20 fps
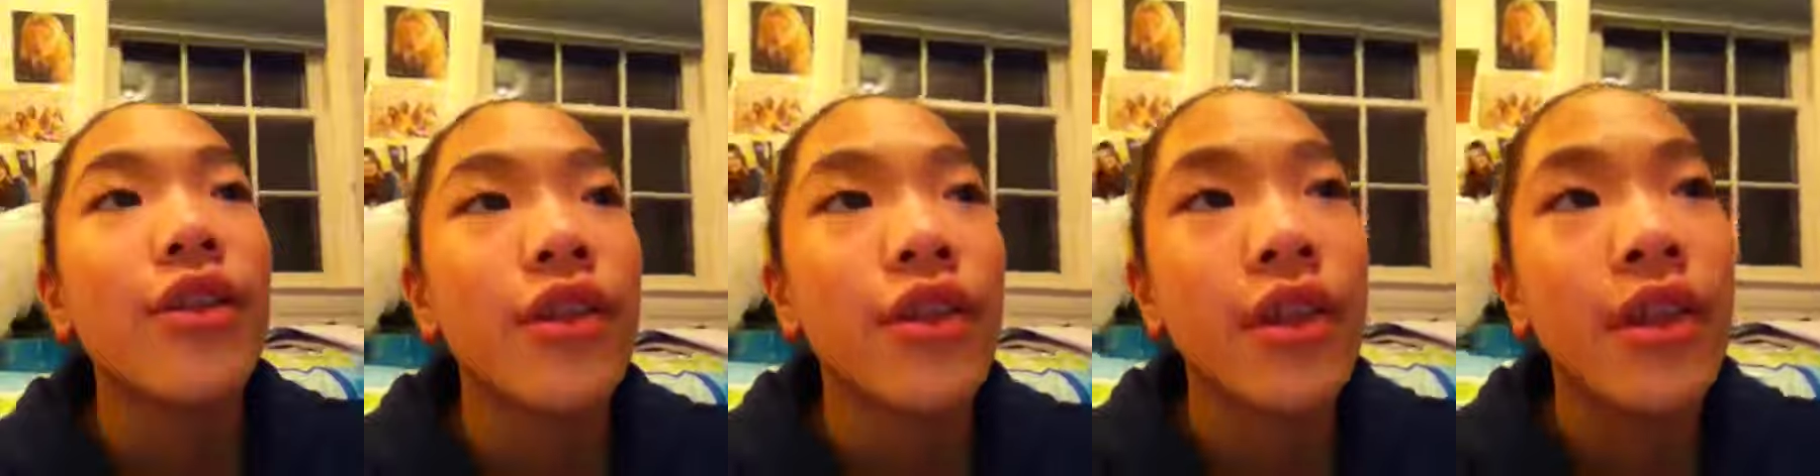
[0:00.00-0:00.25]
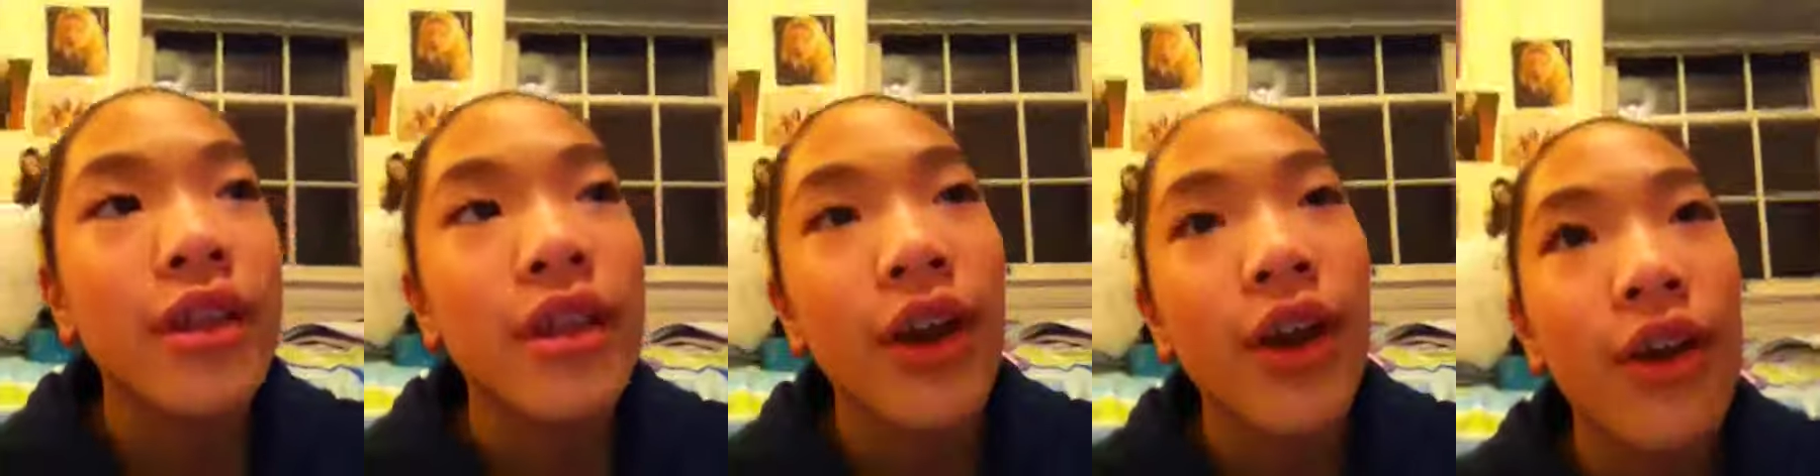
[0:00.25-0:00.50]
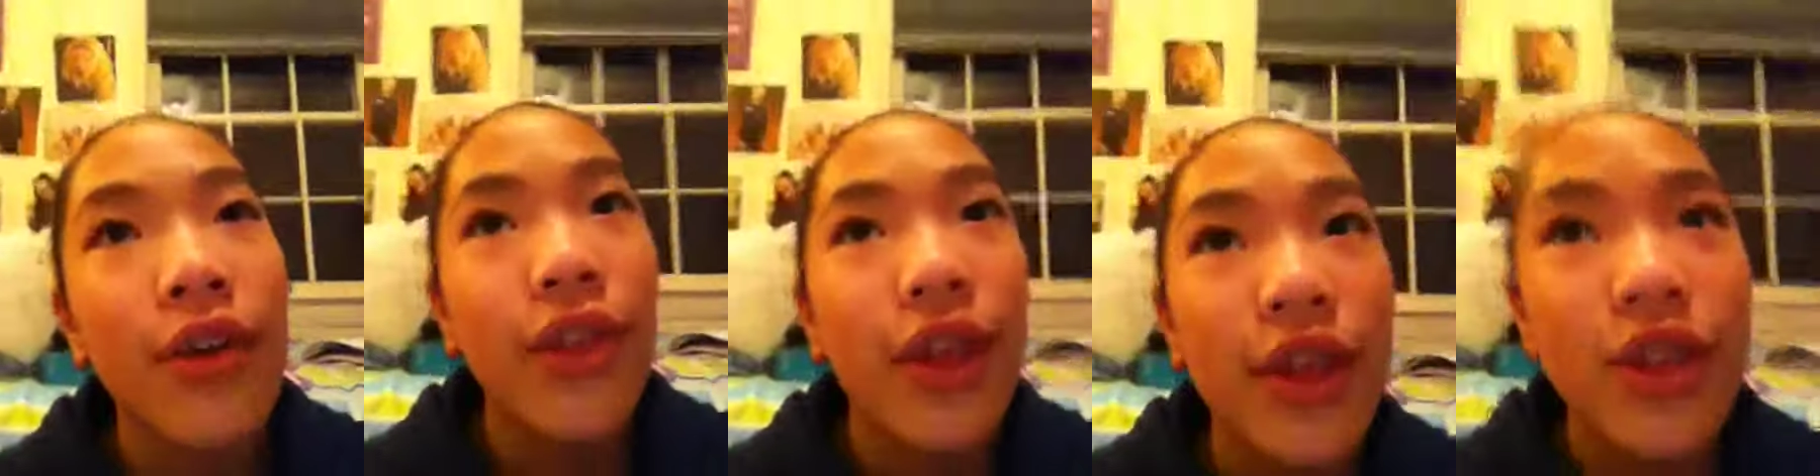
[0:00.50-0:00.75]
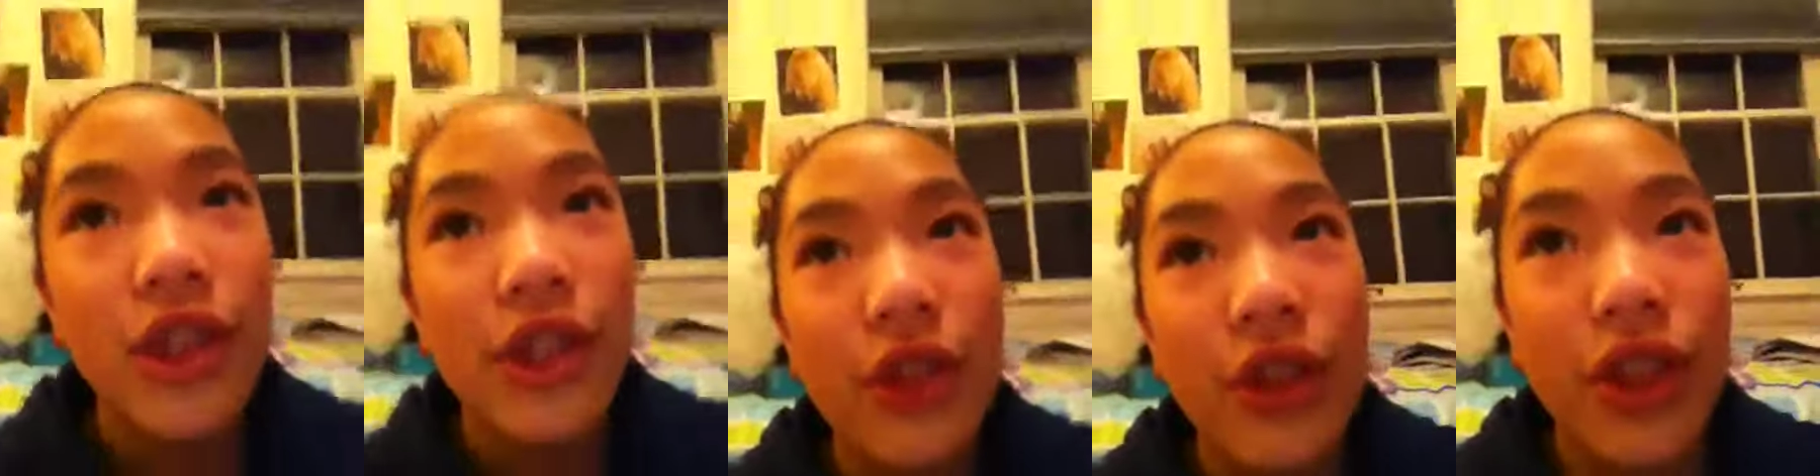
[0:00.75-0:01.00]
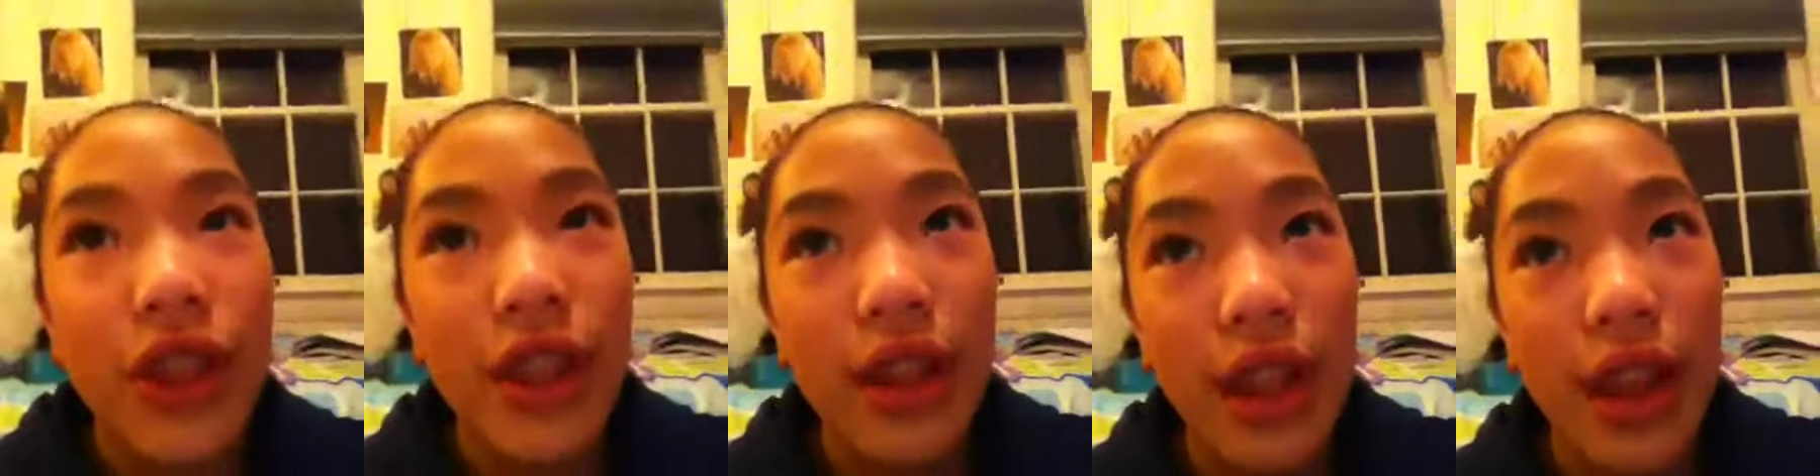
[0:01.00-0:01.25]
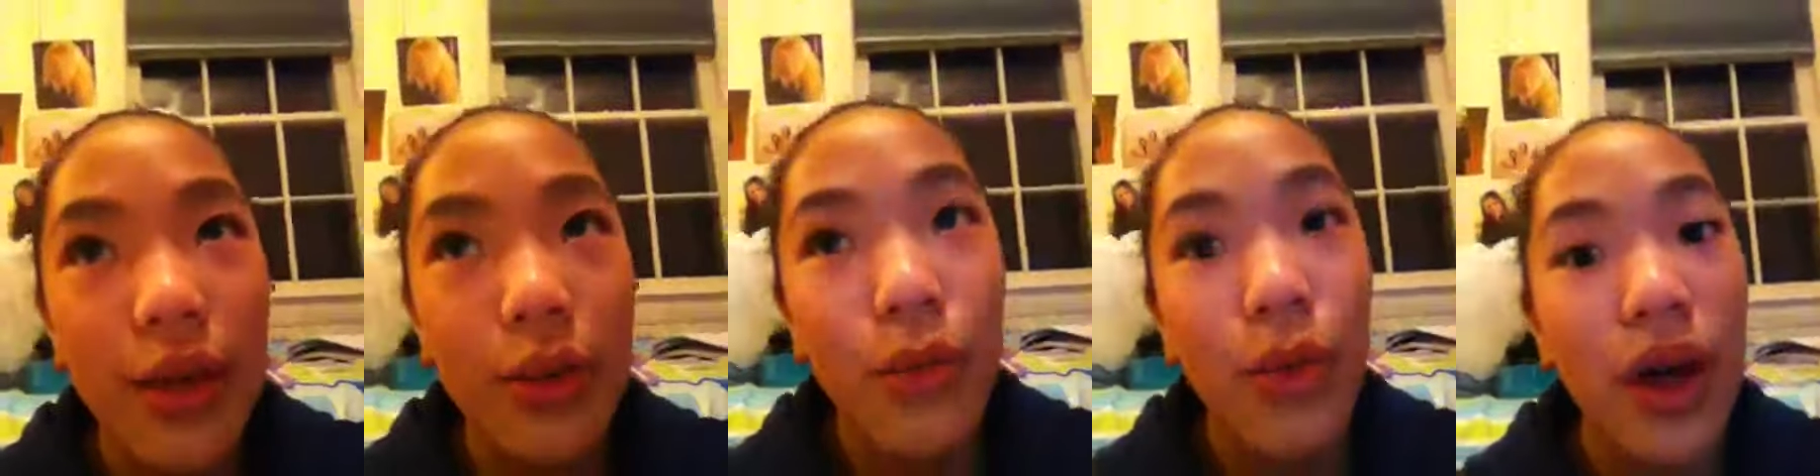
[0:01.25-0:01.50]
So then she was just
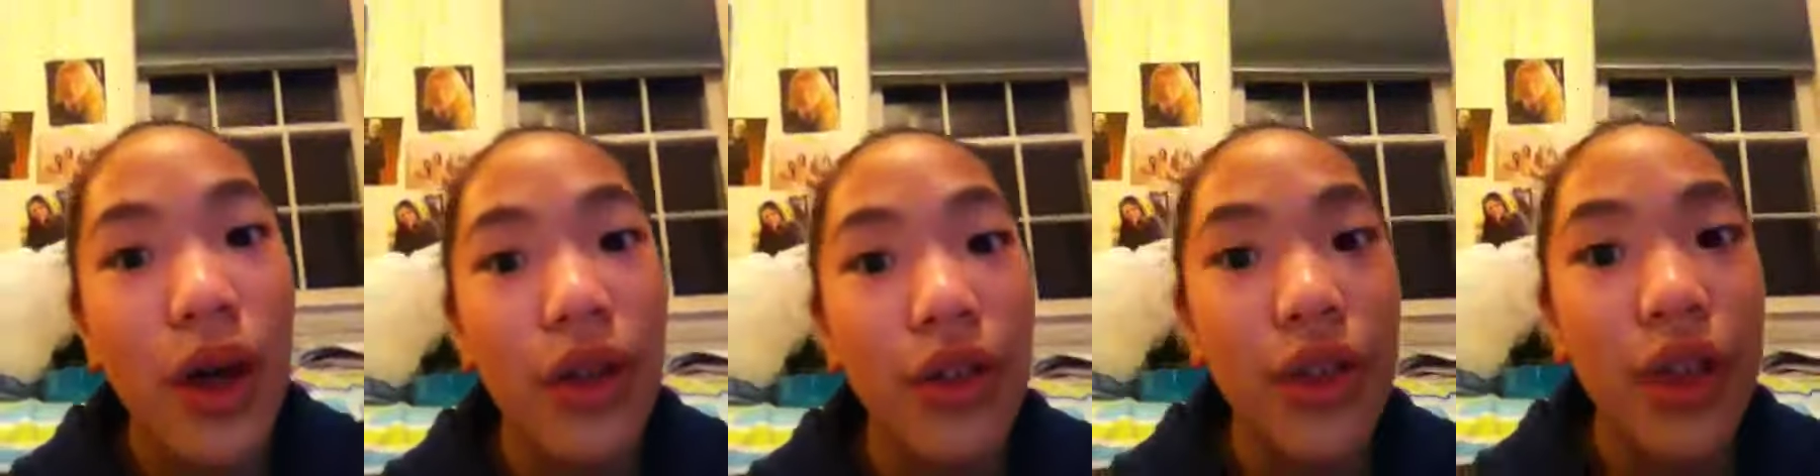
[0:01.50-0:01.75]
like, well,